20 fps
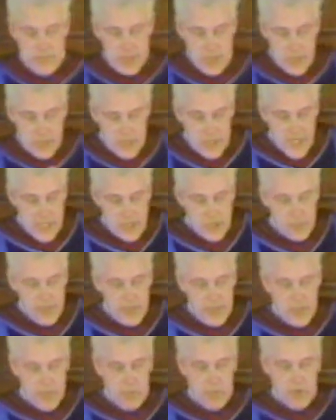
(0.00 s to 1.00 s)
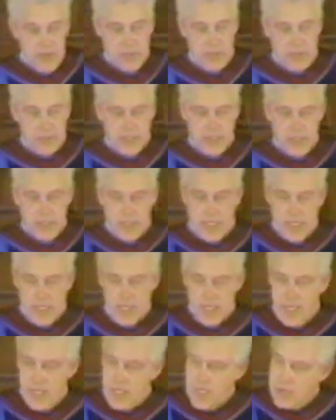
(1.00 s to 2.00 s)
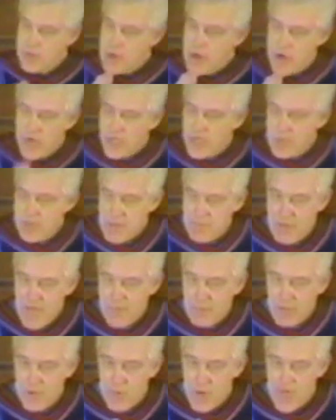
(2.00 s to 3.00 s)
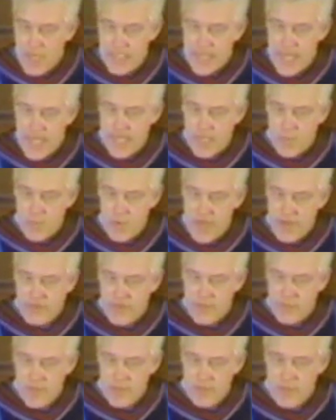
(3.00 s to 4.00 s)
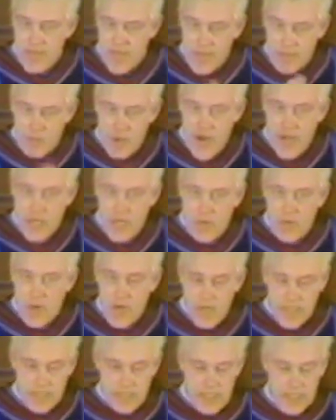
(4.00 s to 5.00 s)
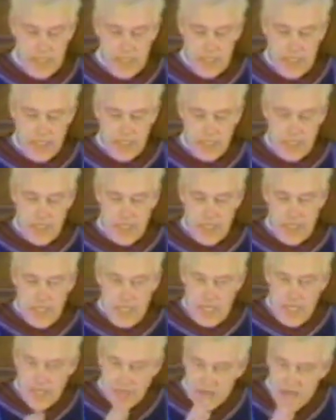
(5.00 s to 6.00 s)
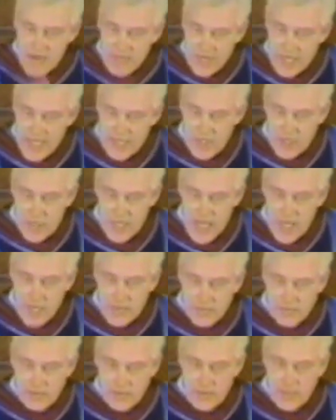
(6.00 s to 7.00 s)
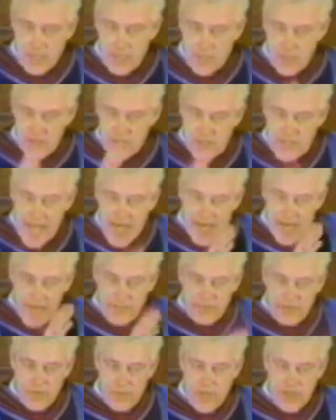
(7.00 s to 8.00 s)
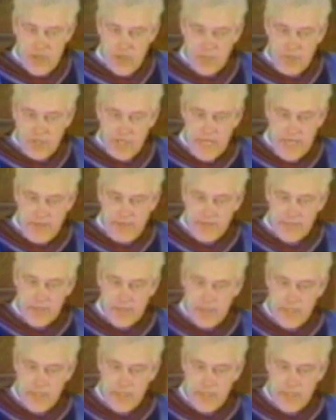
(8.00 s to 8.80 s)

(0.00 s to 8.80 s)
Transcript: He set you in this world. There are going to be people who want to take it away from you and mock you on it. He'll never let you down. Stand up for what you believe.